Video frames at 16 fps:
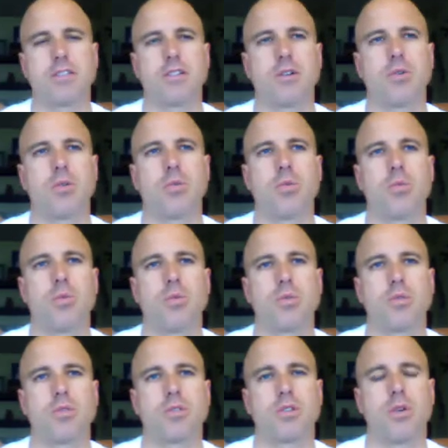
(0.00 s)
So
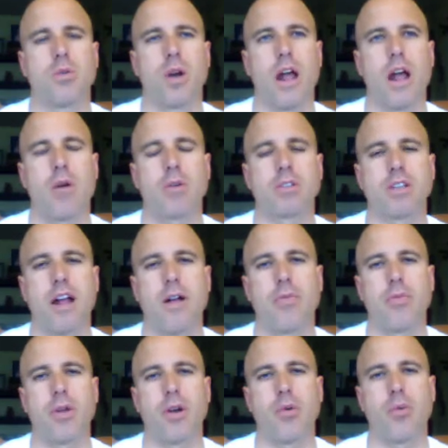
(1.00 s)
when I was
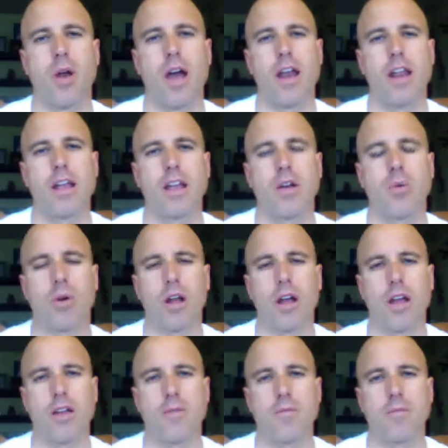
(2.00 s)
out there riding it, when
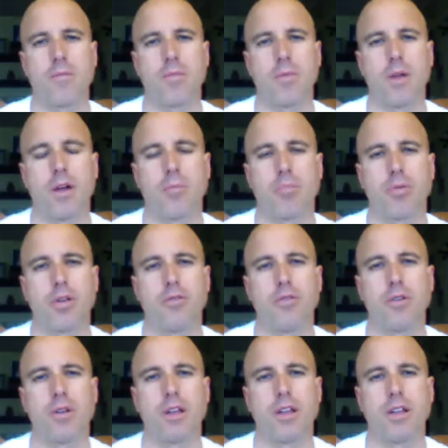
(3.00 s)
I
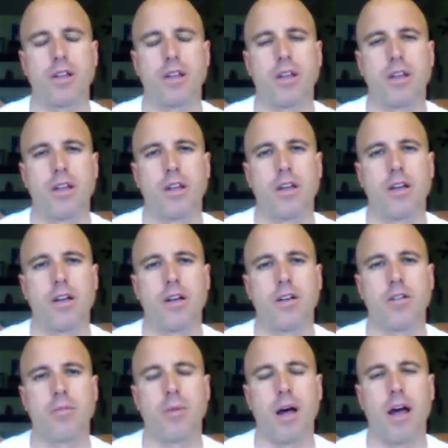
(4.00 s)
previewed it,
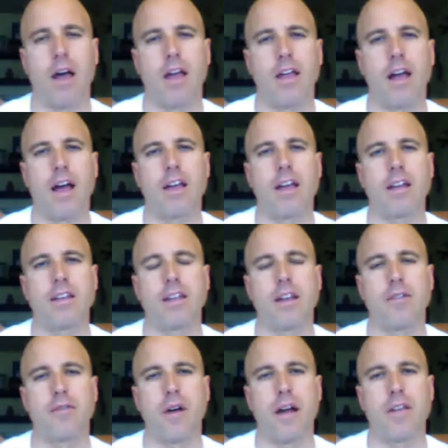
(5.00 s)
I
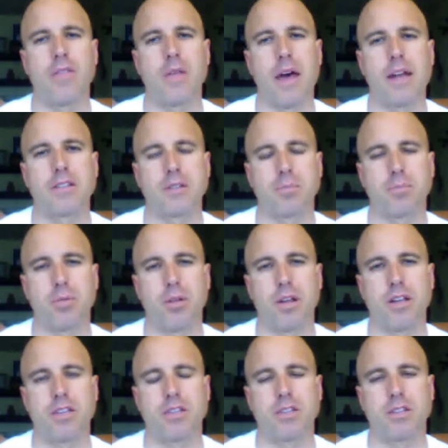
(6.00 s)
identified that as a
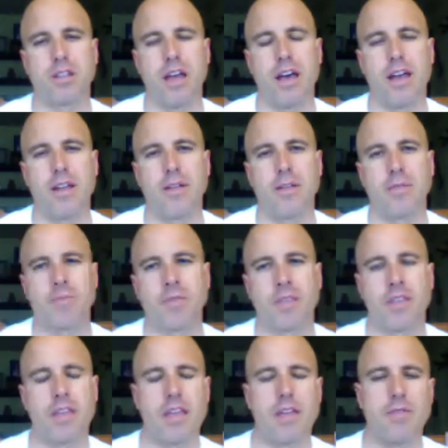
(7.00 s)
place that,
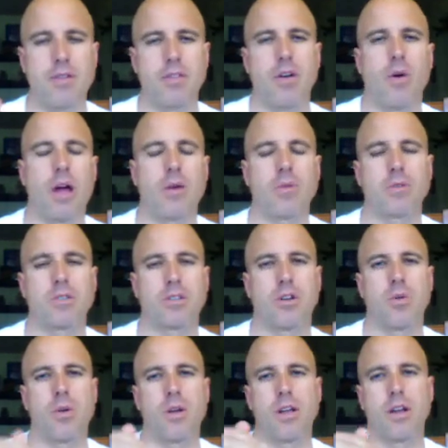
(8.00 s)
even though I was
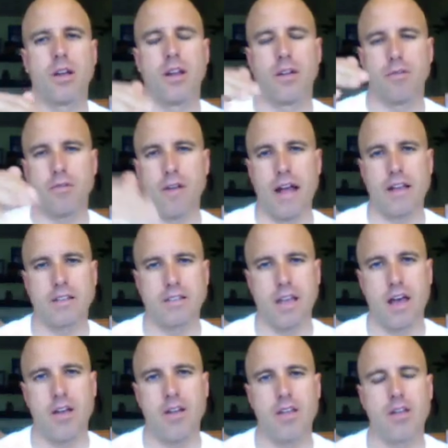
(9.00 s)
going in a fast
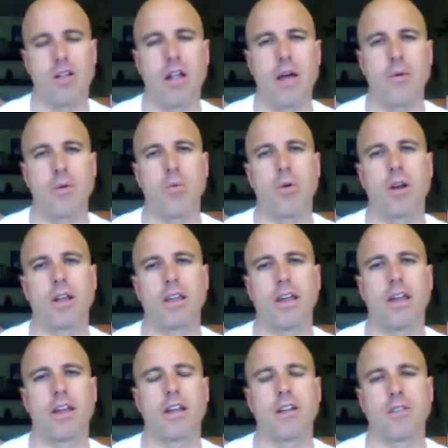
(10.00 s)
downhill, I would want to
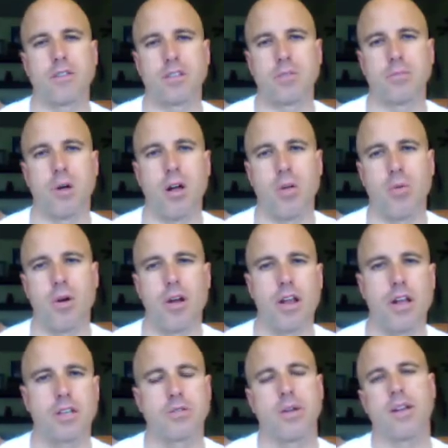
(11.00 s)
get in the small
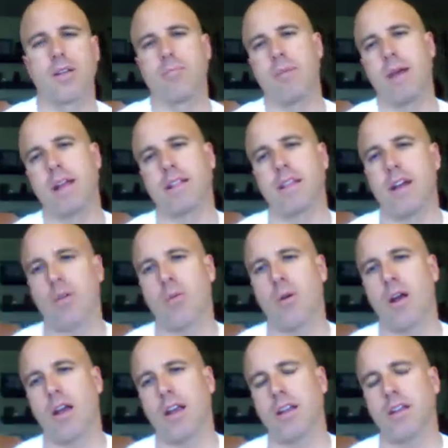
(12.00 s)
ring so I could make that
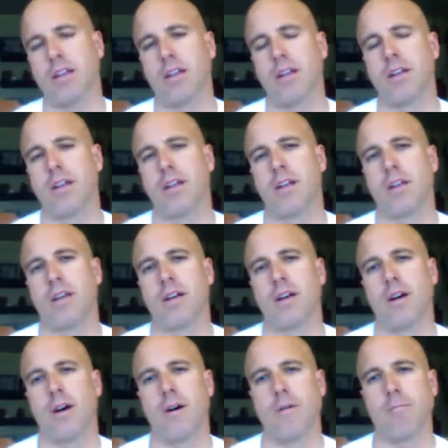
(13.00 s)
right,
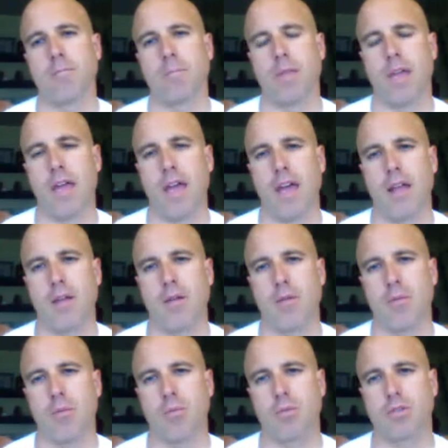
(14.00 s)

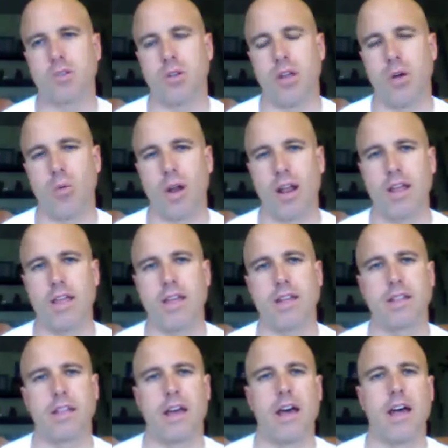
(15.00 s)
and so that when I
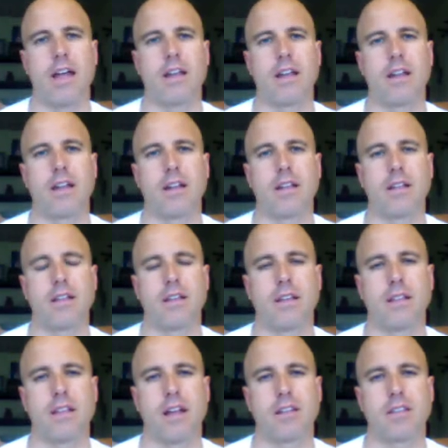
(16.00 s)
hit that
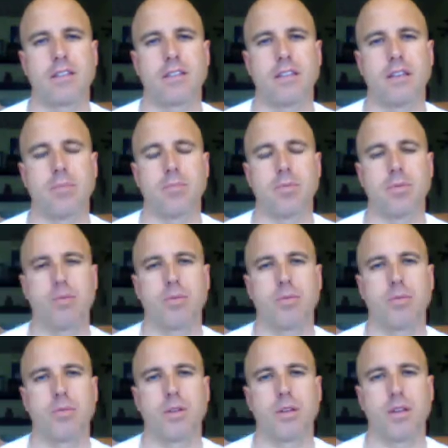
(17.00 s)
steep
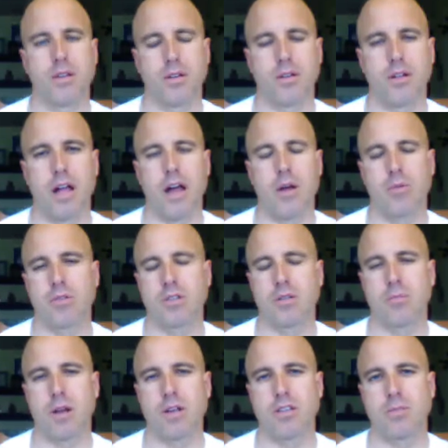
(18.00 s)
hill, I was
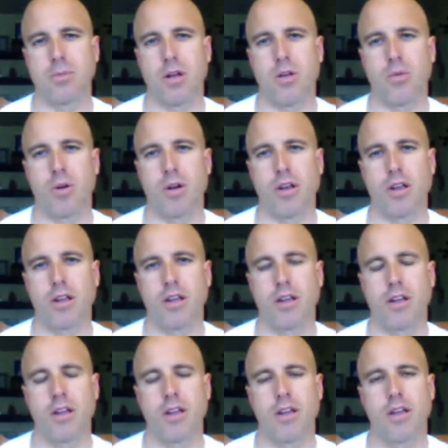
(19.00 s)
in my small ring,
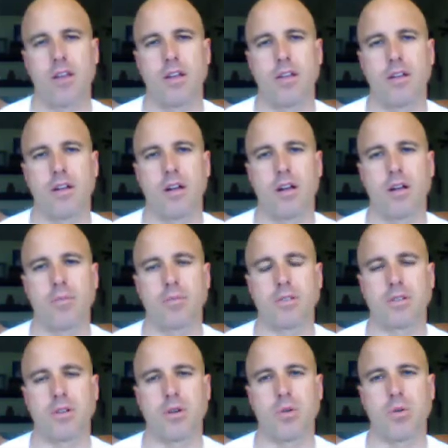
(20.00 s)

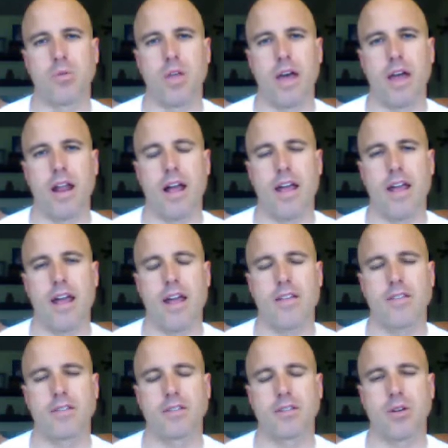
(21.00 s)
so
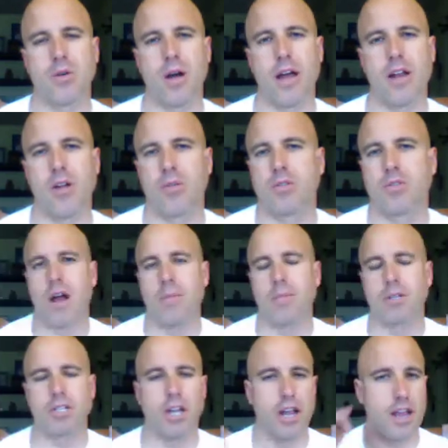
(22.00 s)
I
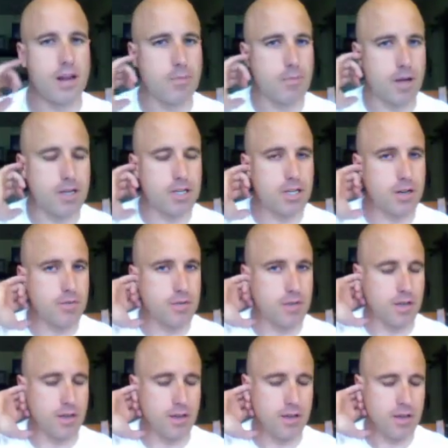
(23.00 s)
drop a chain by
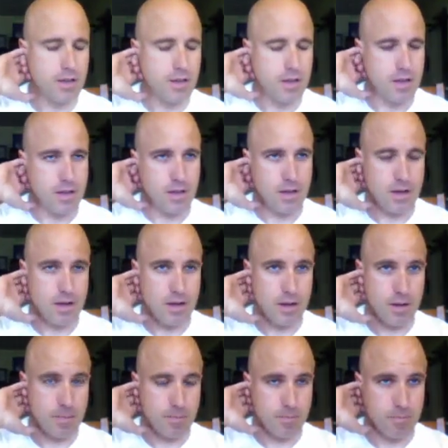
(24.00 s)
shifting
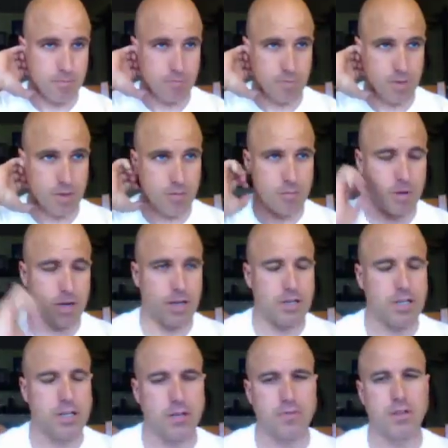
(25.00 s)

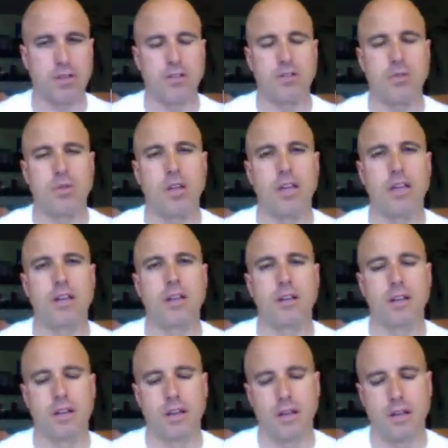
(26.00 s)
too late.
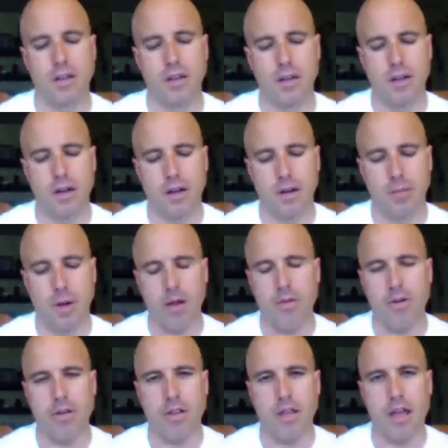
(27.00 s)

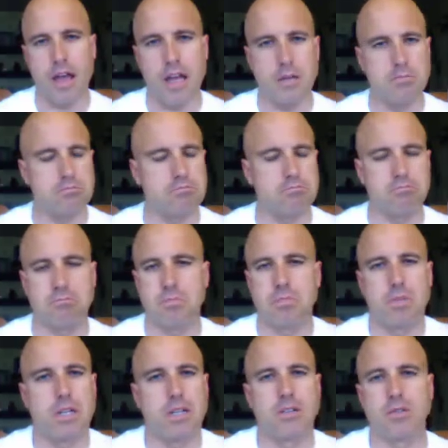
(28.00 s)
Other than that,
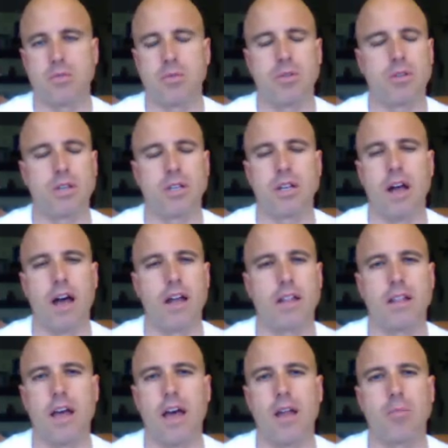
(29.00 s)
it's really
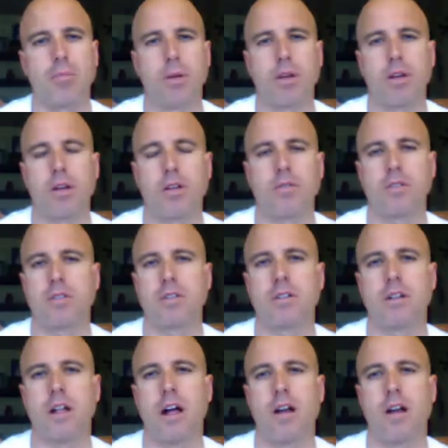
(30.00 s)
not that big of a deal.